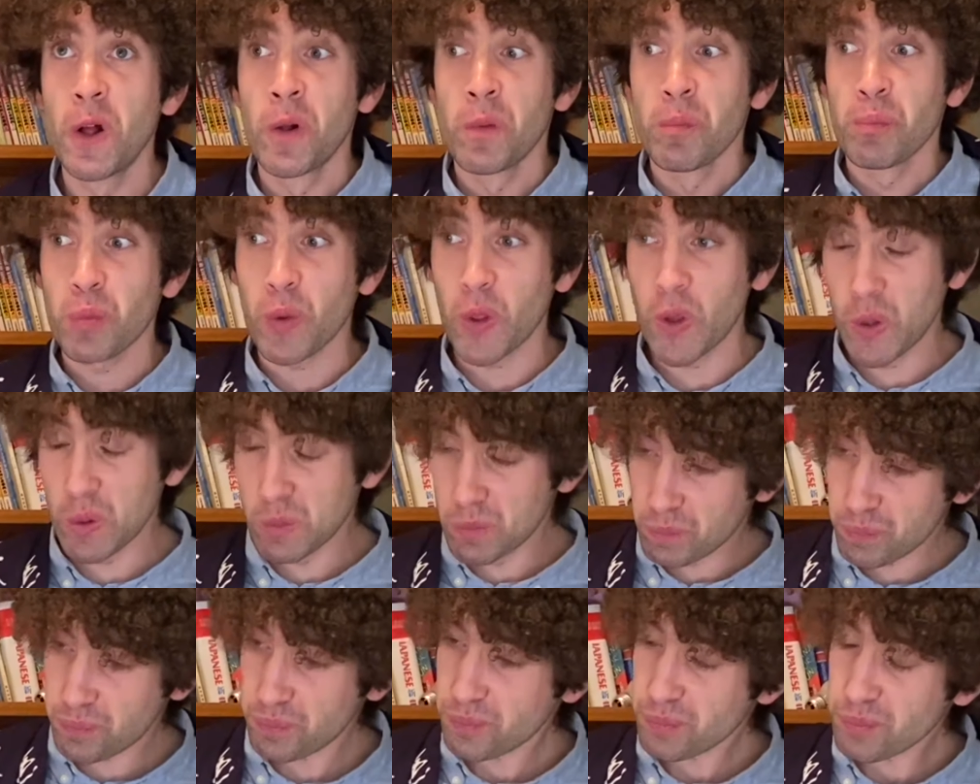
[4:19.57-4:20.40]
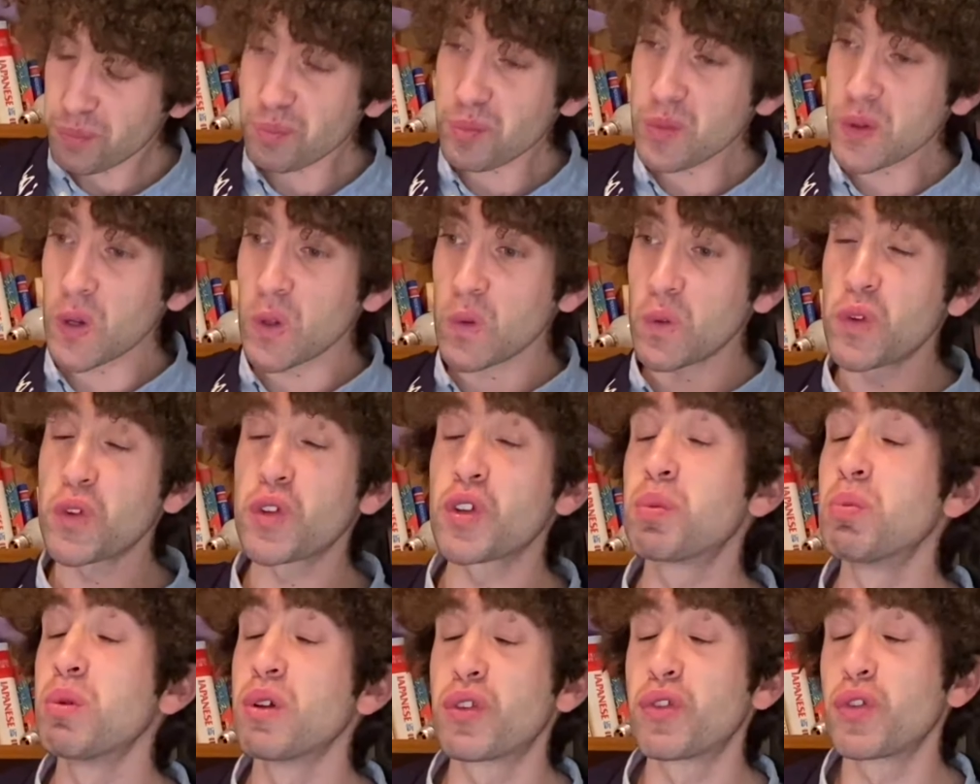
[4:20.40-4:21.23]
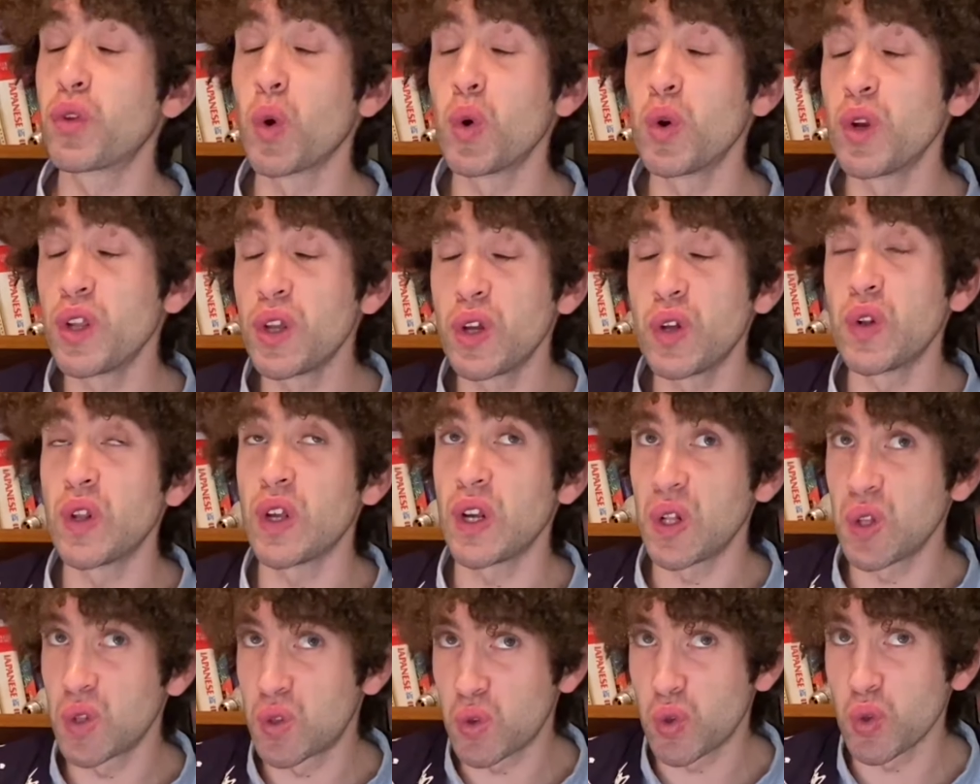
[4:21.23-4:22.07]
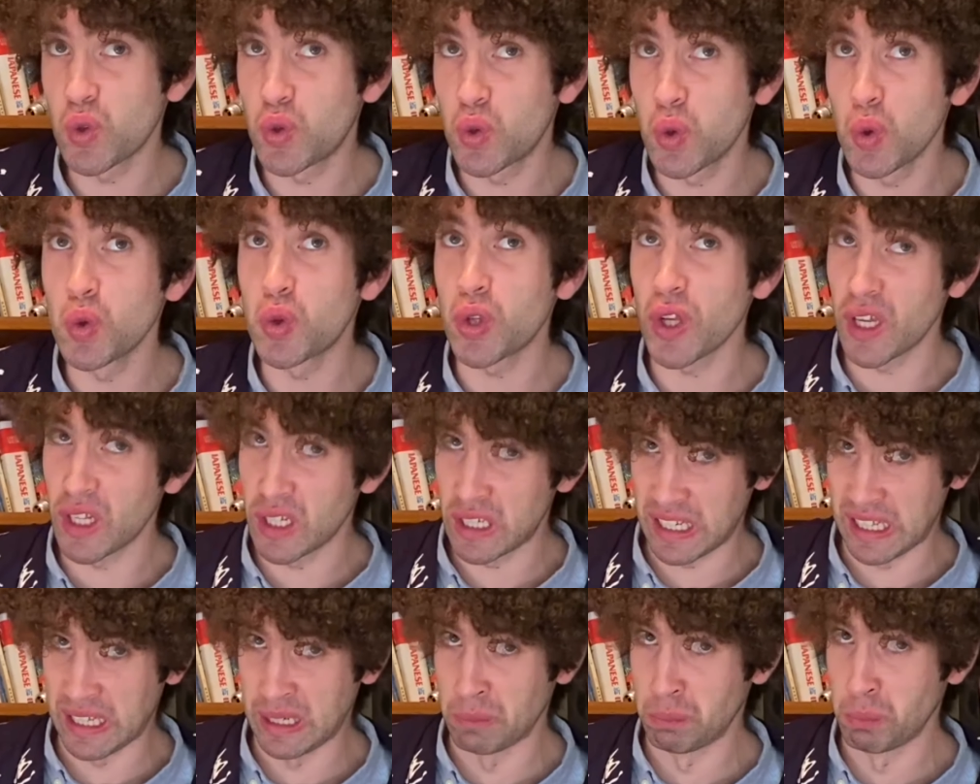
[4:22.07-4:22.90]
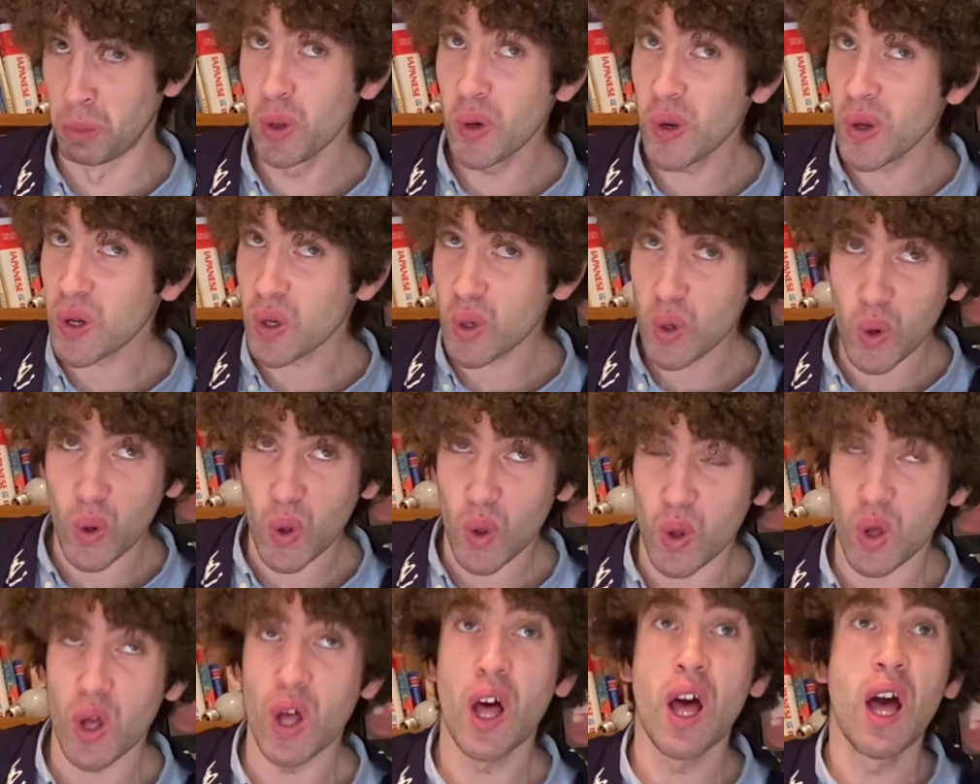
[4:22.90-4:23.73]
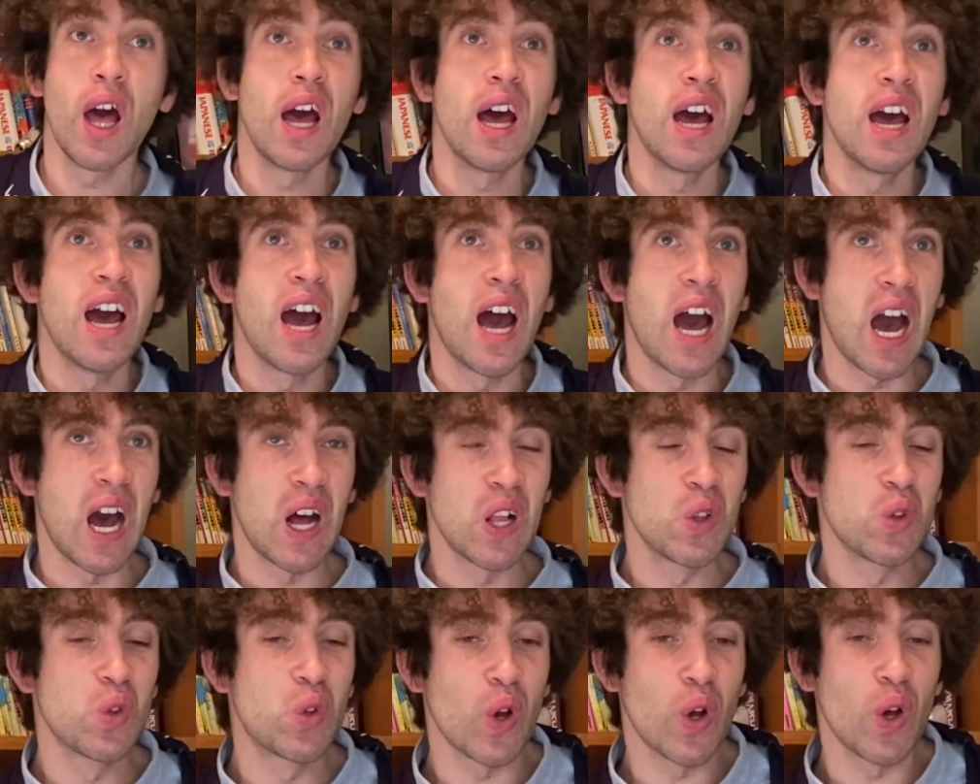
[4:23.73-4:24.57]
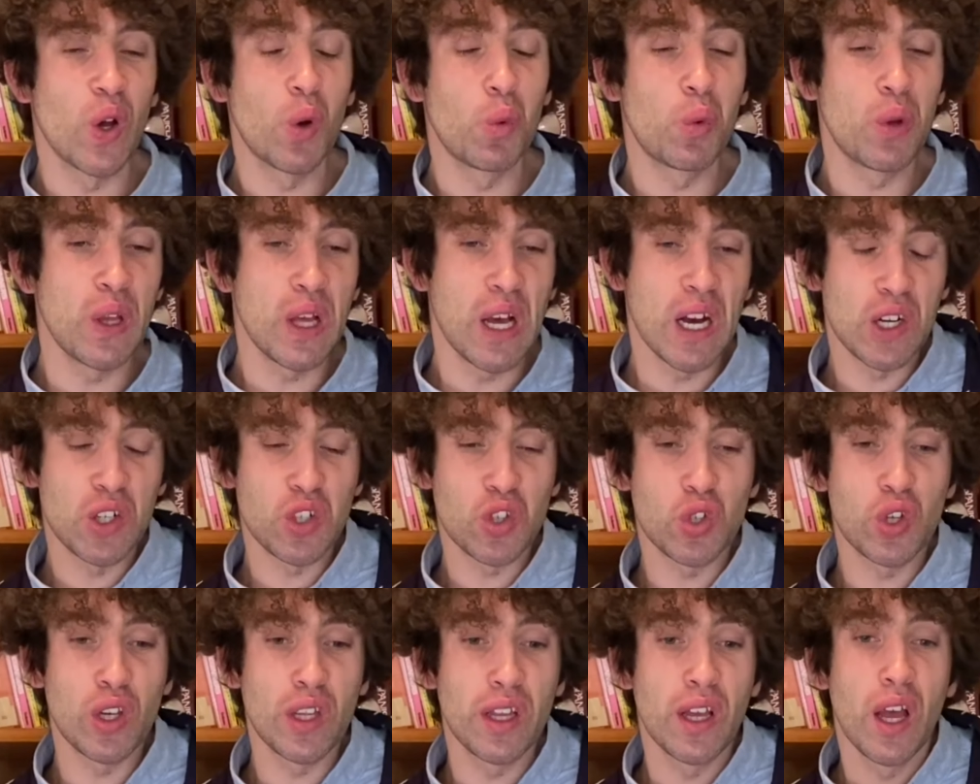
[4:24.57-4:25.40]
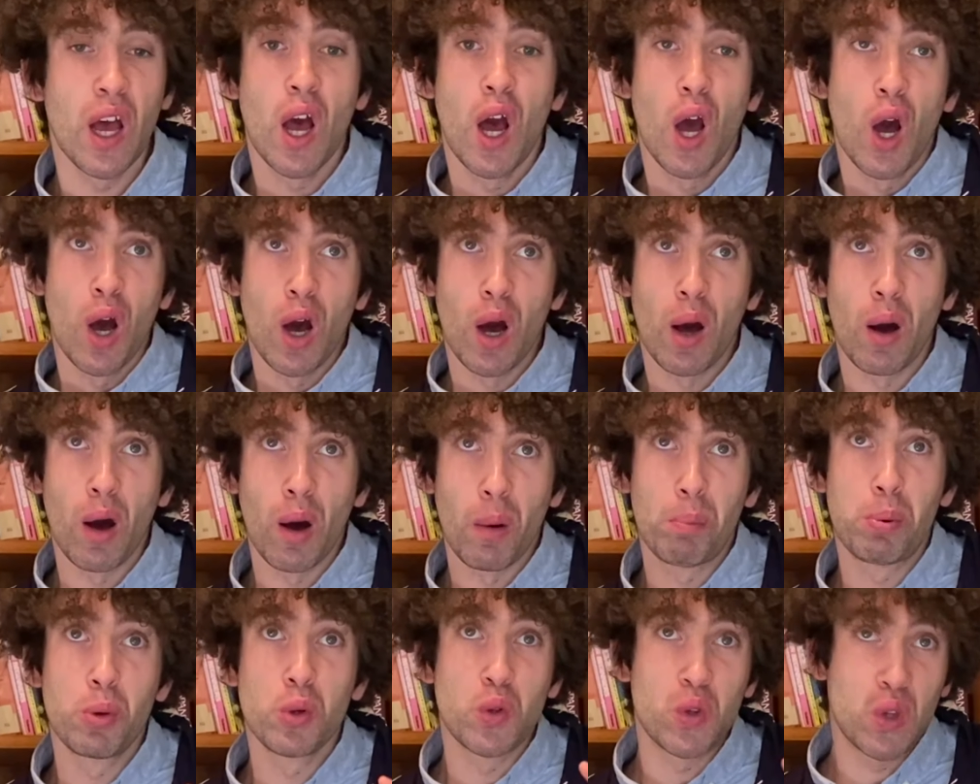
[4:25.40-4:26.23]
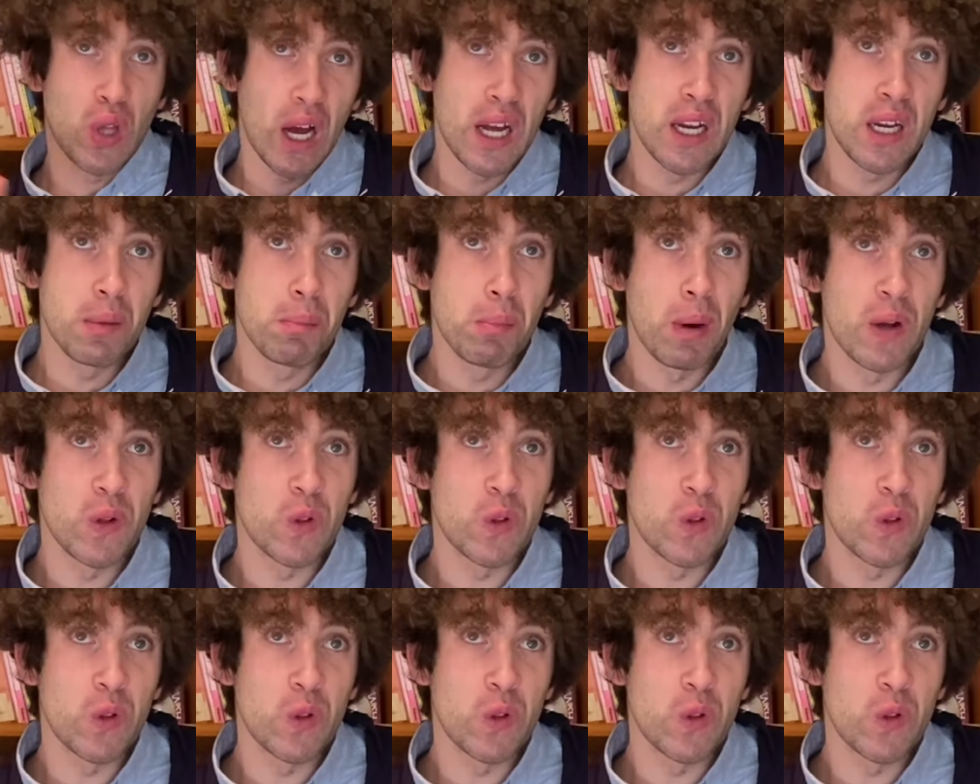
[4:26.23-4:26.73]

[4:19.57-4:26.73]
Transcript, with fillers: in the Smithsonian Institute in America and uh, we actually uh, put dynamite